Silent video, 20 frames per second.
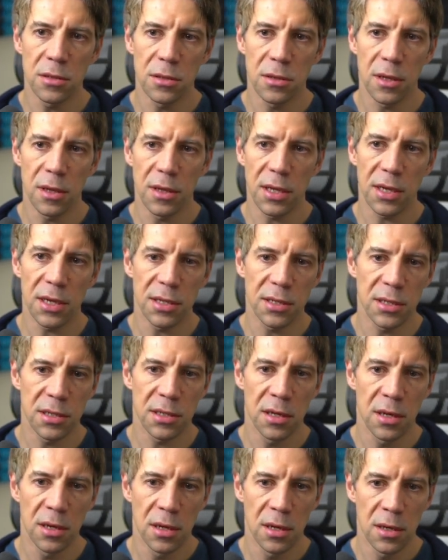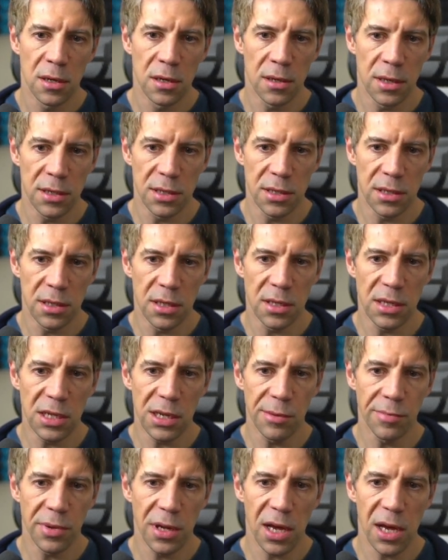So this is the
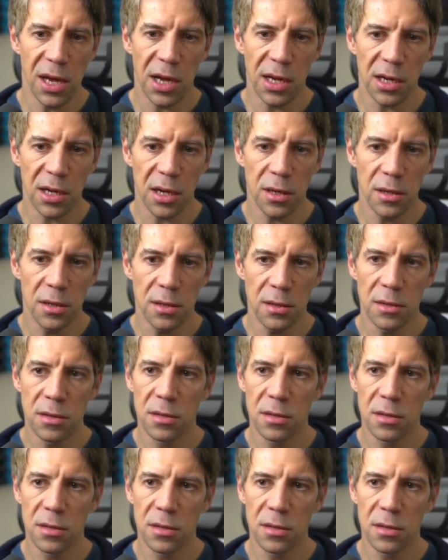DPA icon.